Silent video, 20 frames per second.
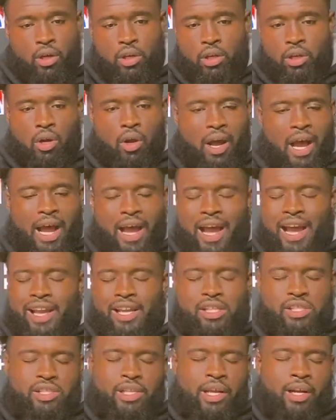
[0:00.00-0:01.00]
You know, I
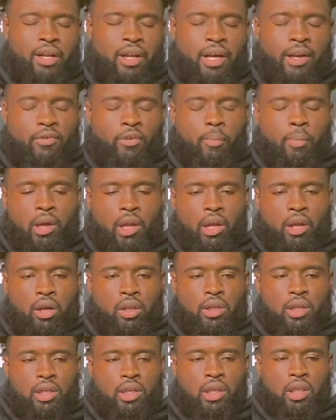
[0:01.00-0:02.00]
could shout out everybody
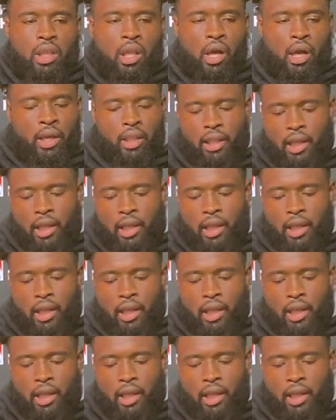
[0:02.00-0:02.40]
on the D-line.